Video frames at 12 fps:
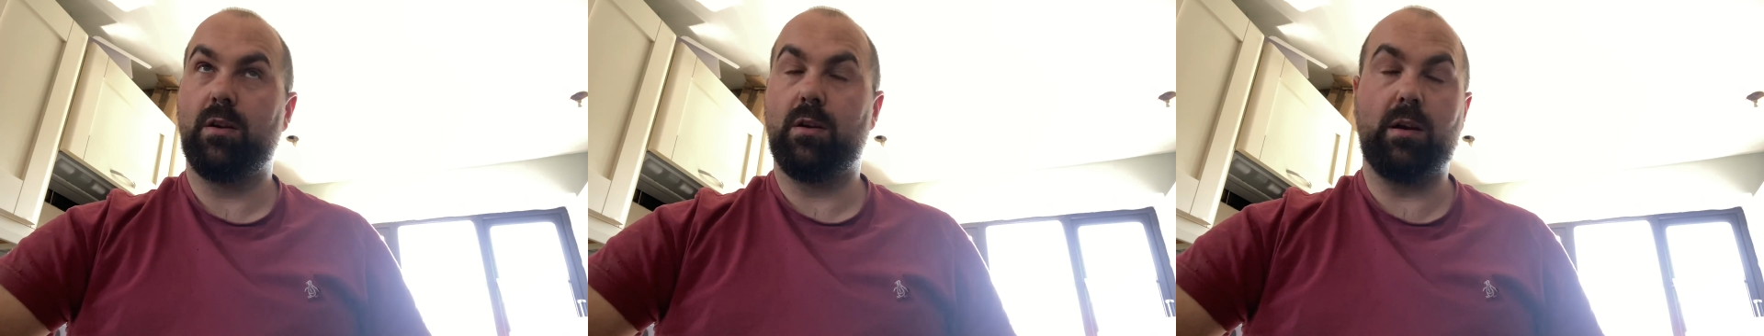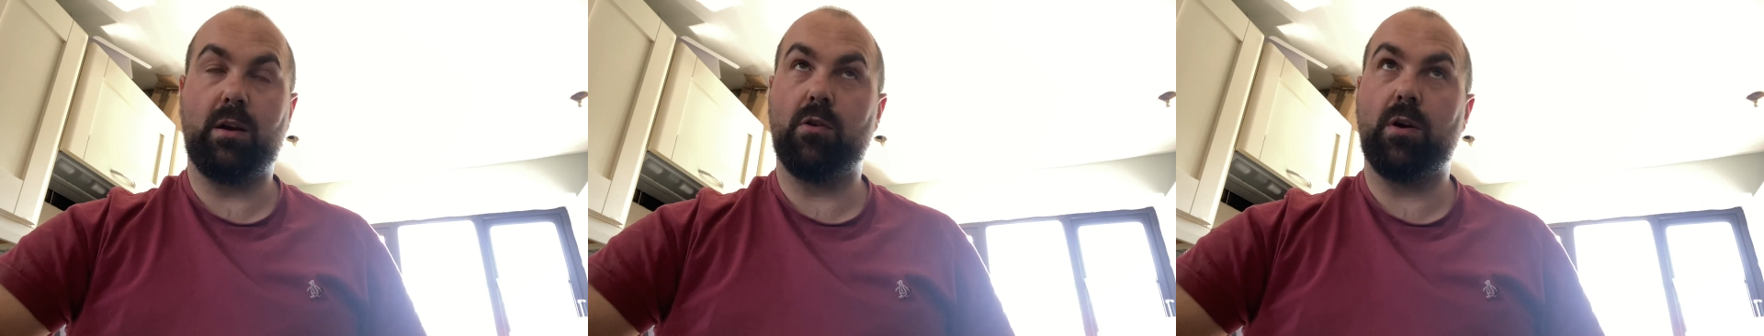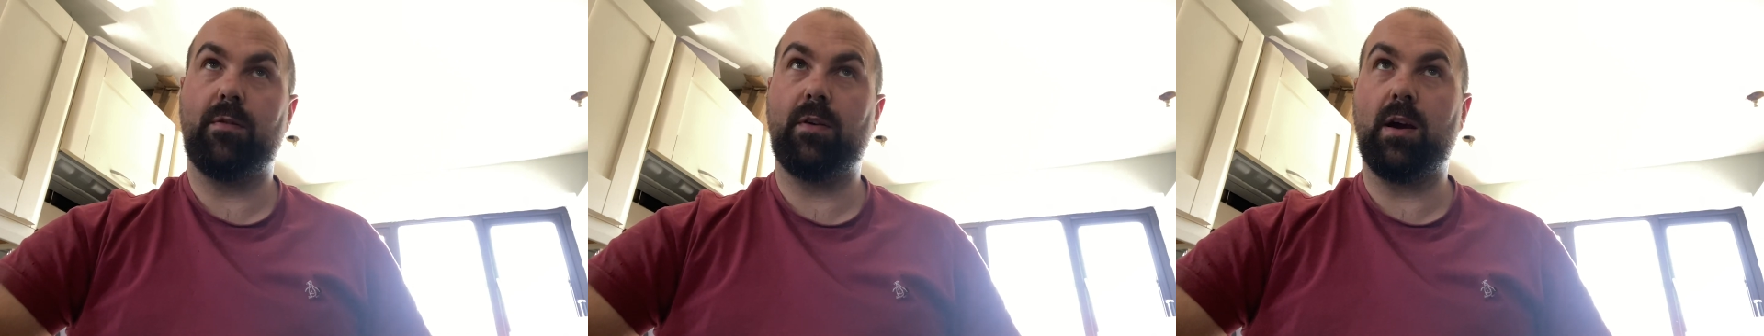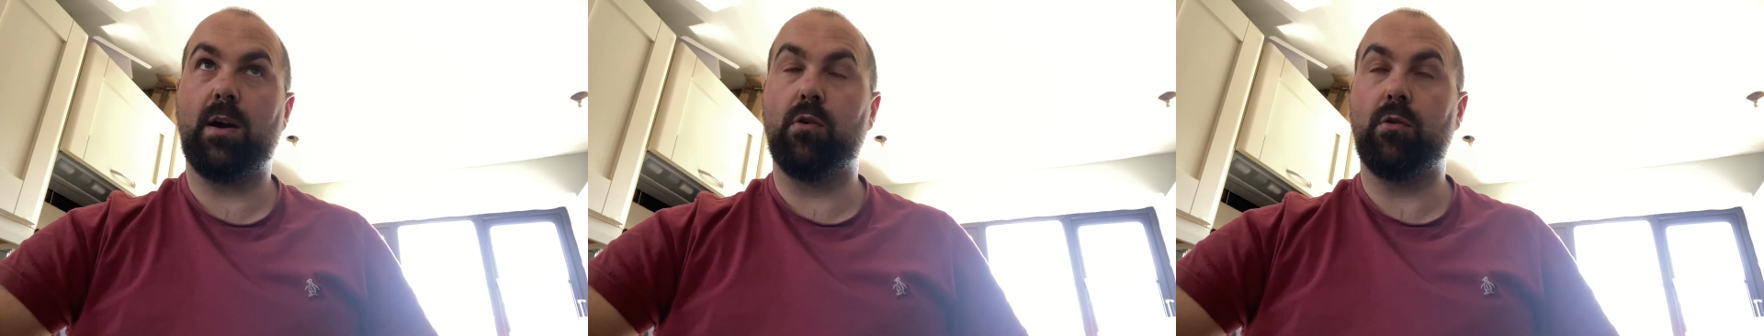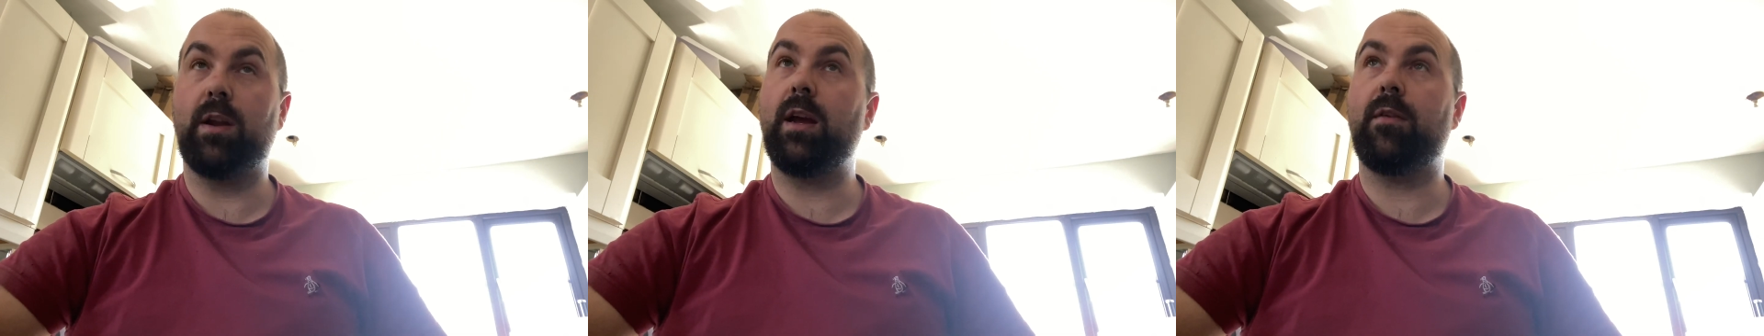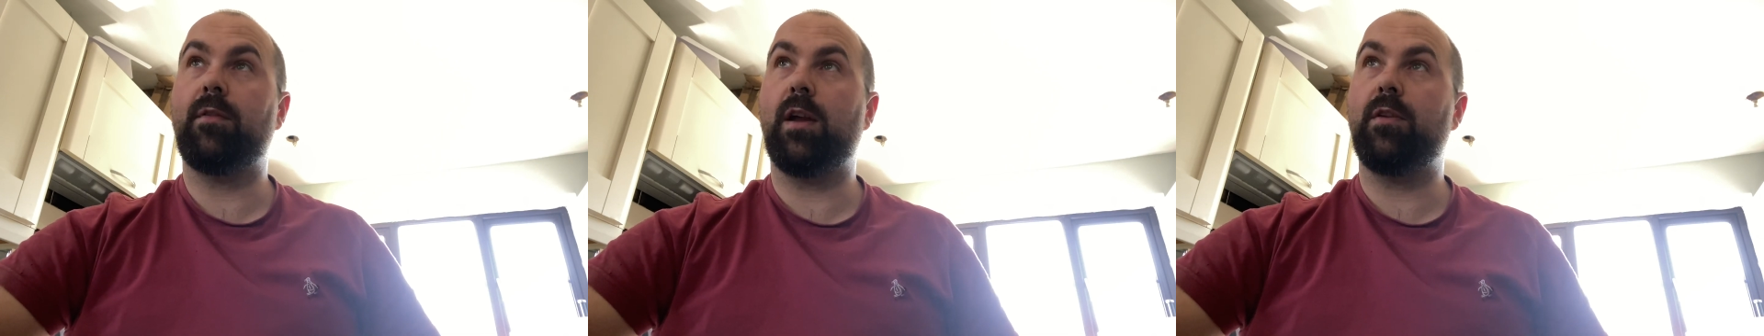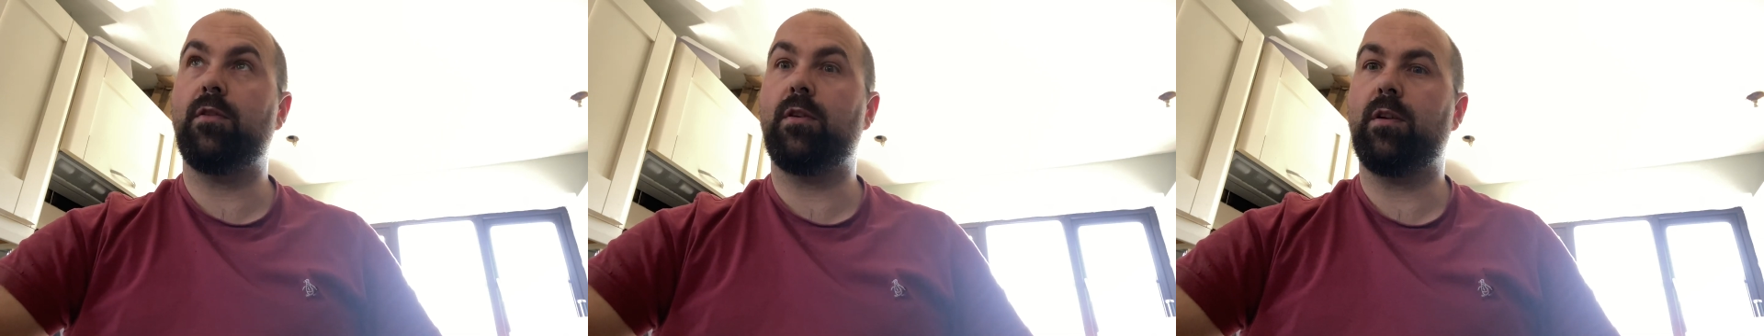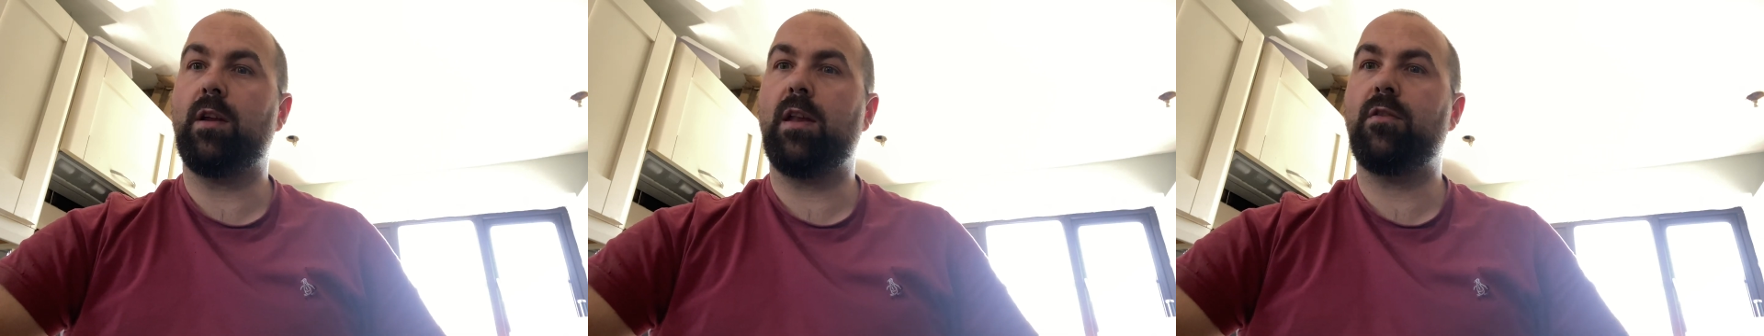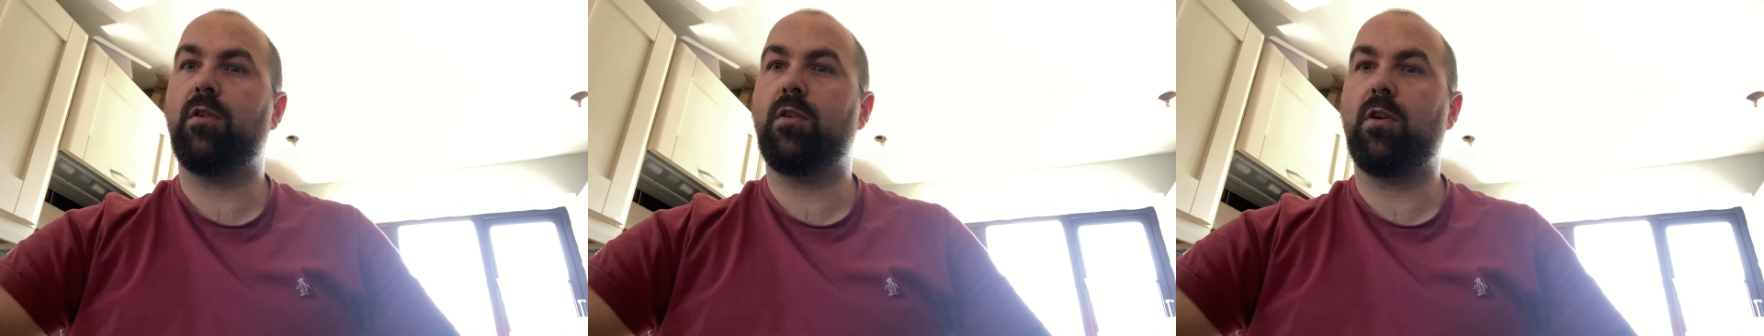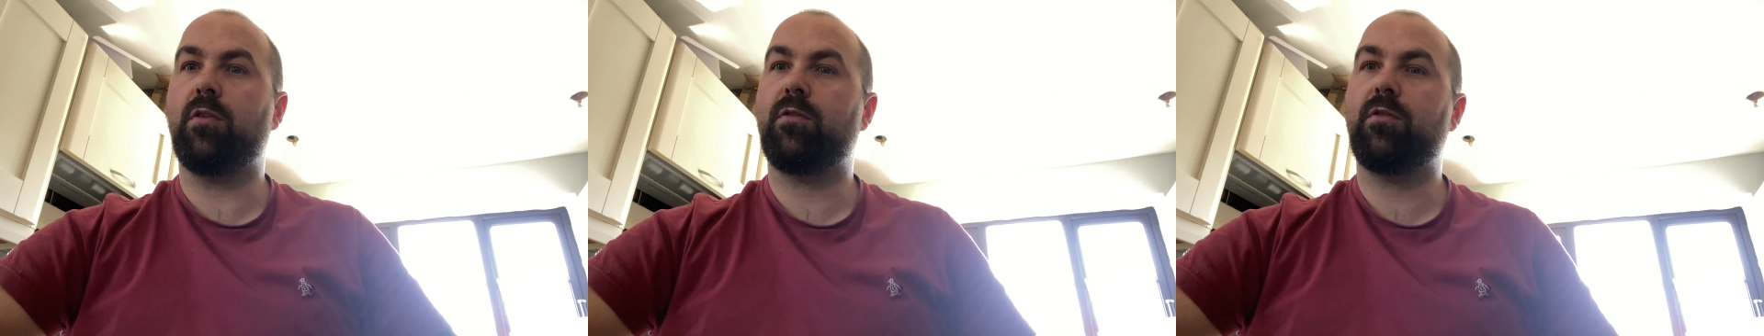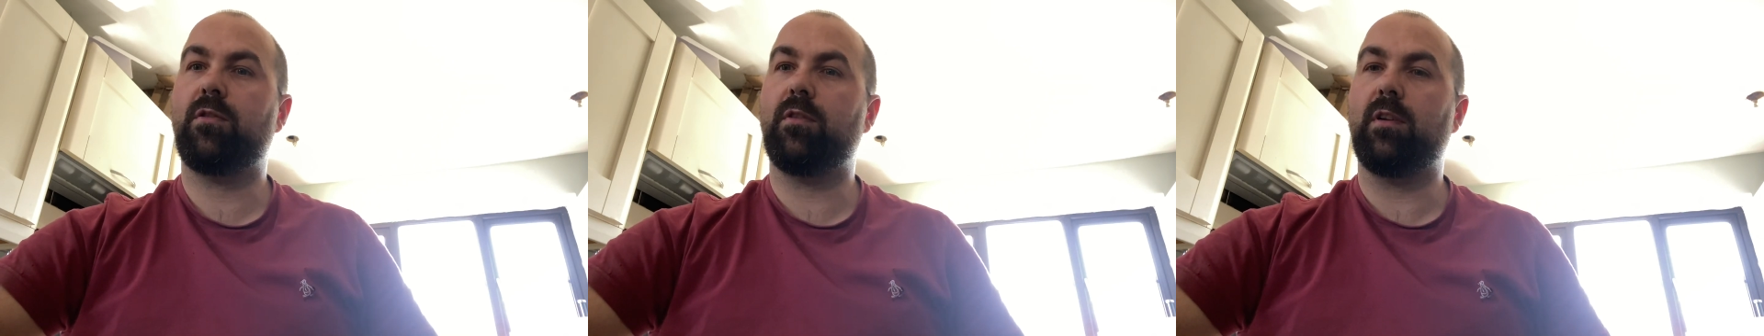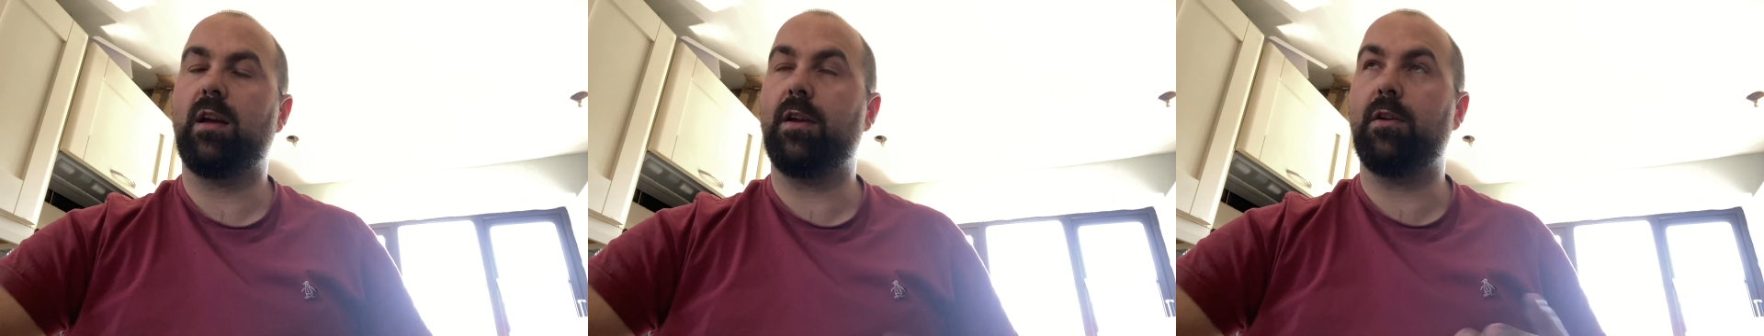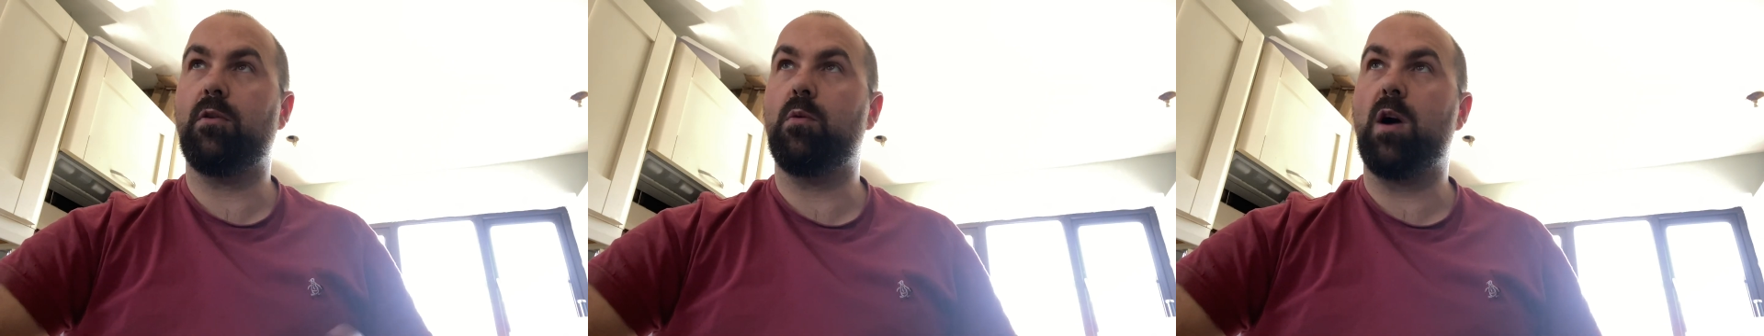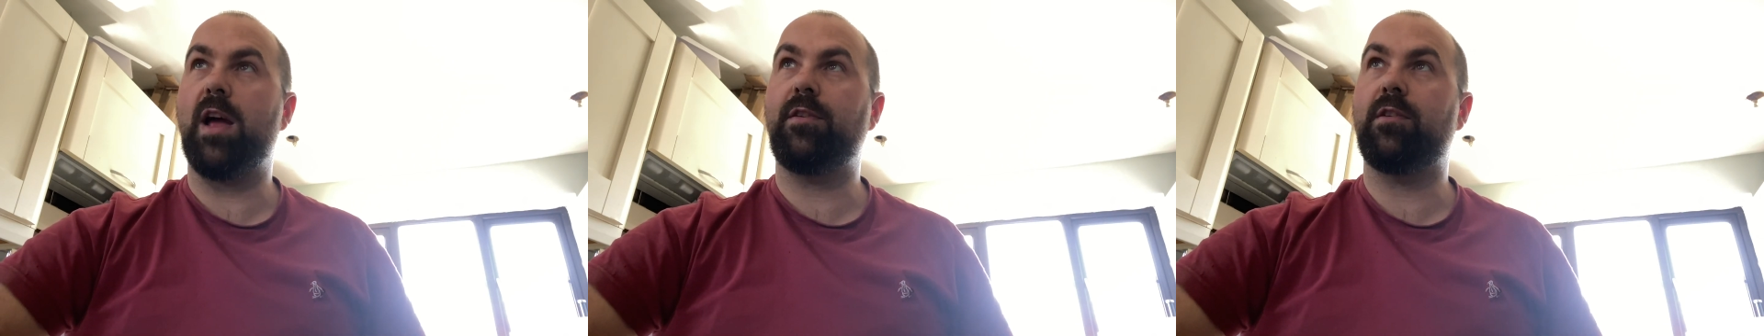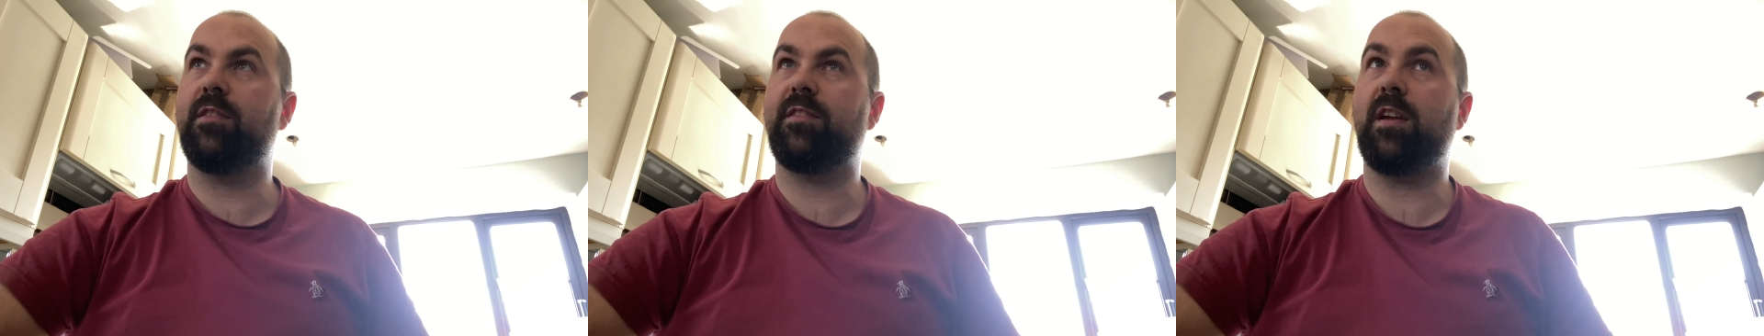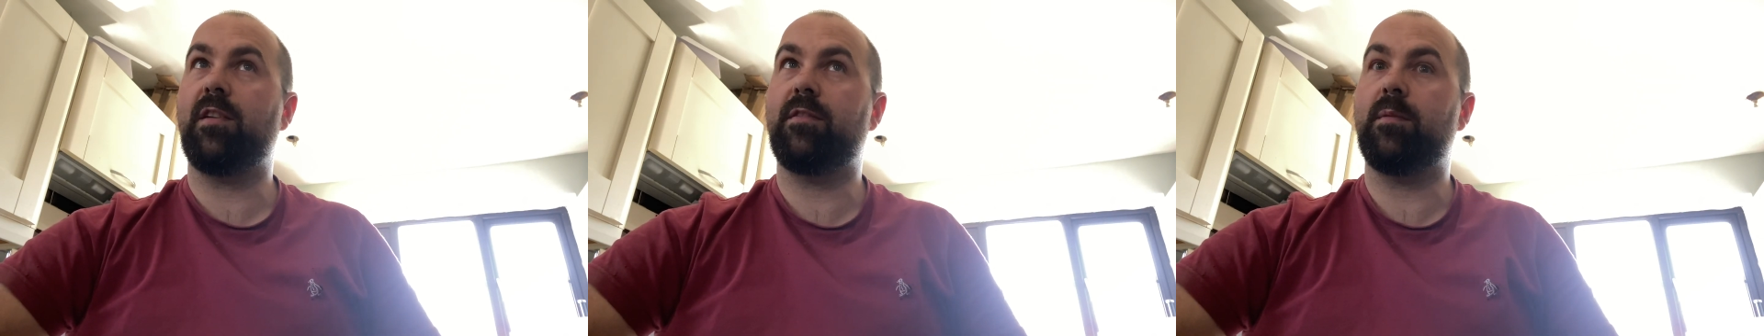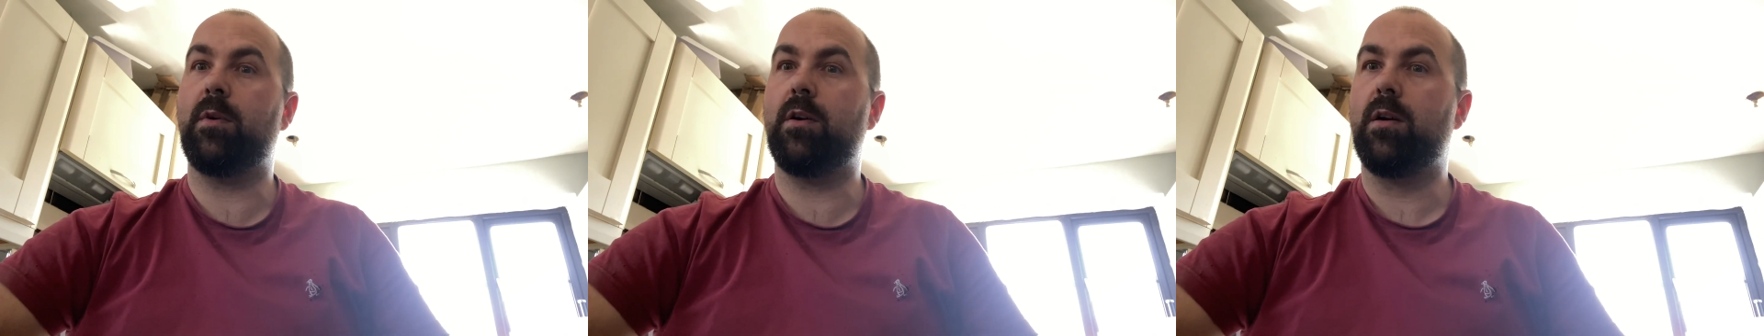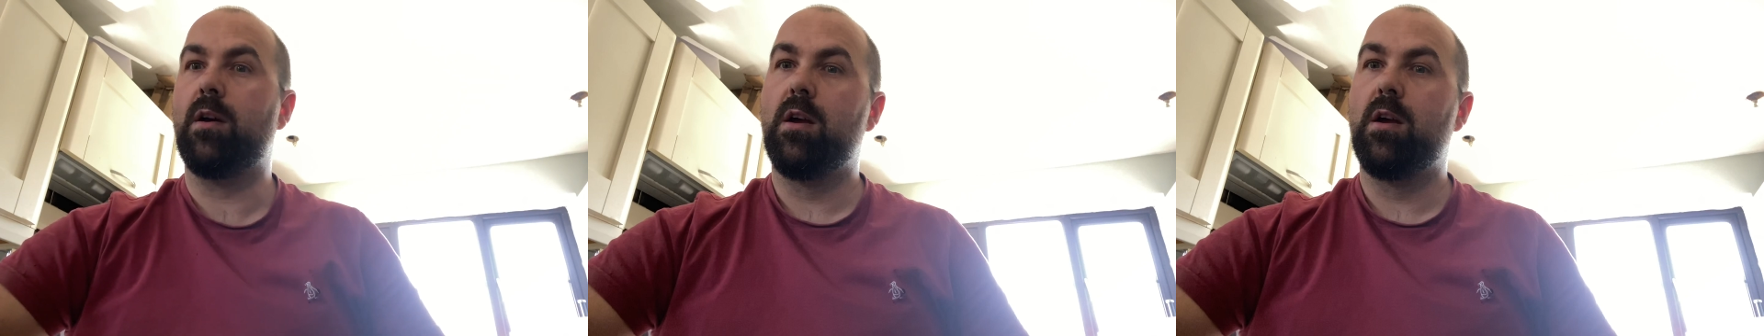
If he already had the engine, and the engine costs I don't know what engine stands him at,